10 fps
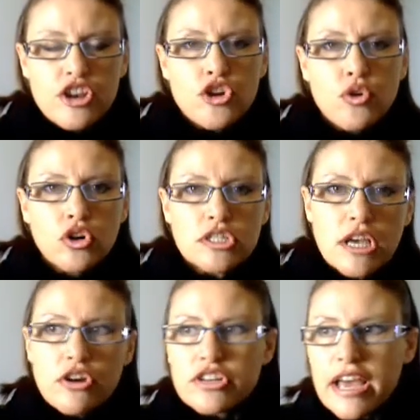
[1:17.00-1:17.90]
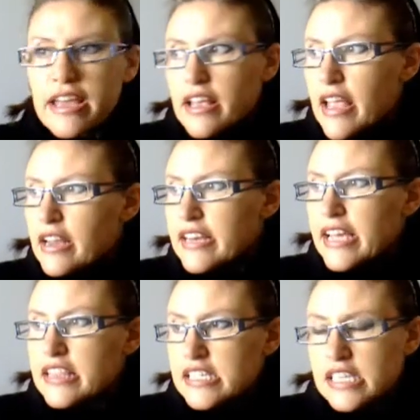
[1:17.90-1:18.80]
you also
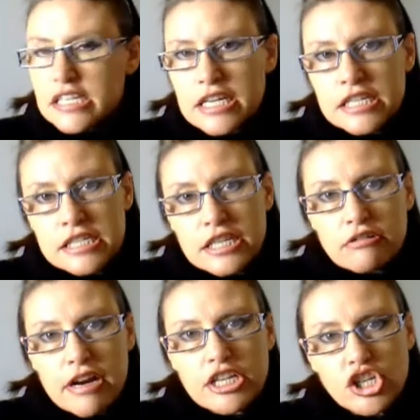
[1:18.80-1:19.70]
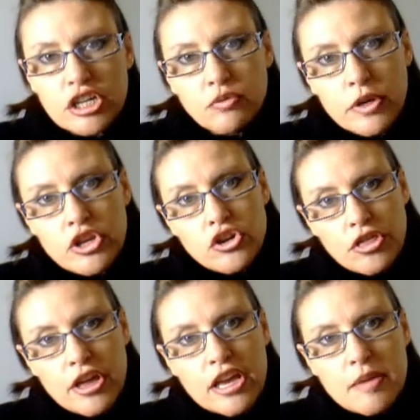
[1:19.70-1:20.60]
take this into consideration when you're
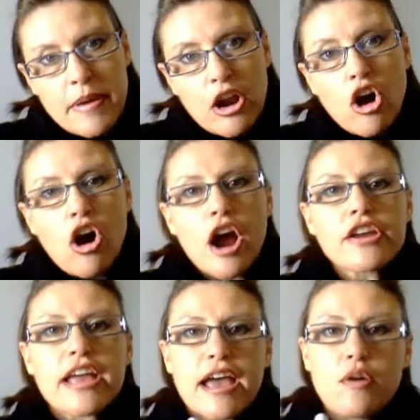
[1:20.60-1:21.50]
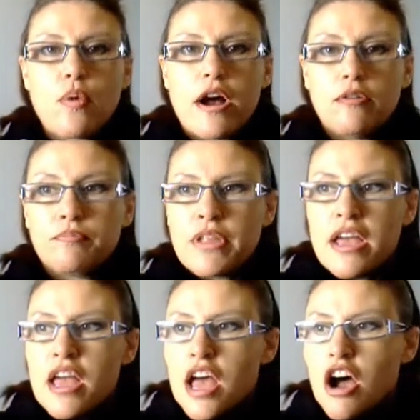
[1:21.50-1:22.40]
thinking about, oh, okay, well,
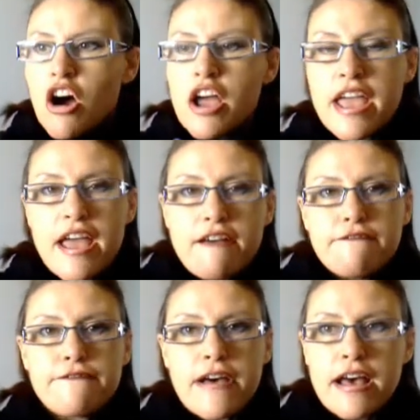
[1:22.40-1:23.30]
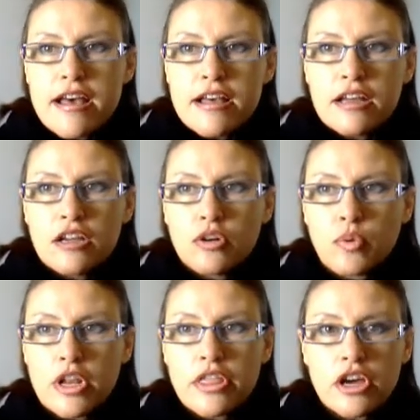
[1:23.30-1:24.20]
I have
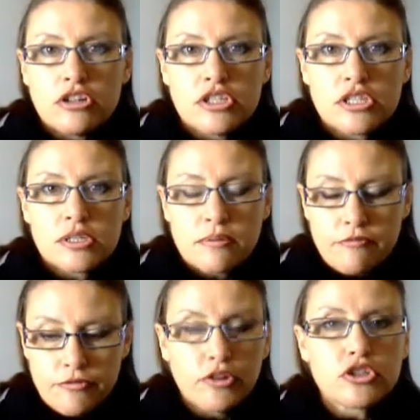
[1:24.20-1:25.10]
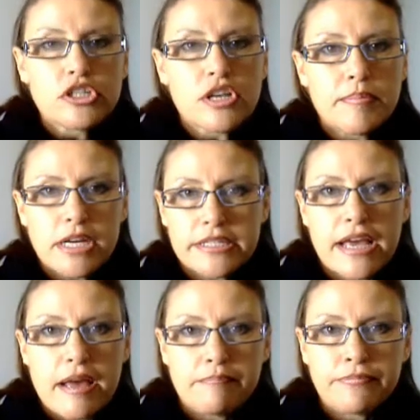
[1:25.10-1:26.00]
one of those filters on my
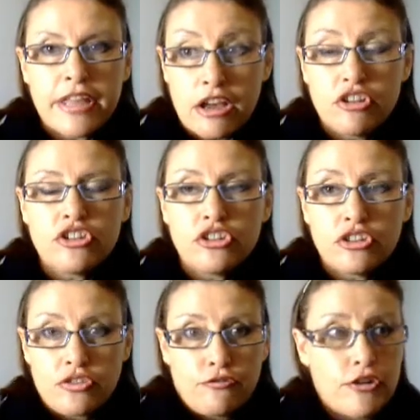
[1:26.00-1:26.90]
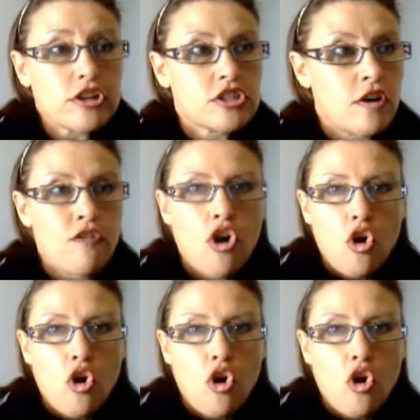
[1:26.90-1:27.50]
tap. Now, first off,